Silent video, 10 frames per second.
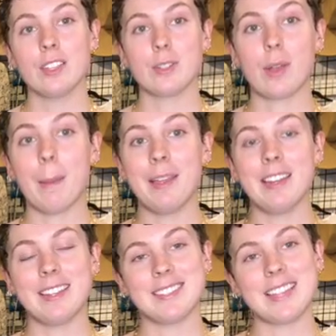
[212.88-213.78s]
So come
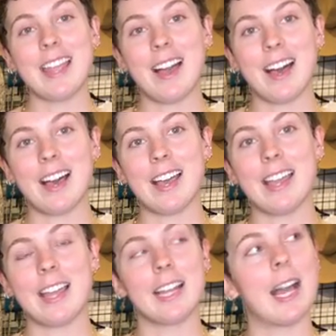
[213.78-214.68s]
in and say
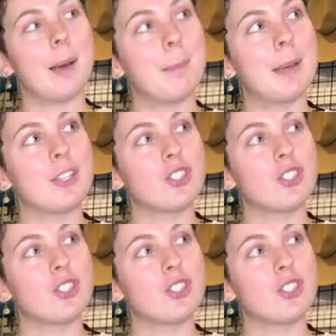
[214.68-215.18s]
hi and come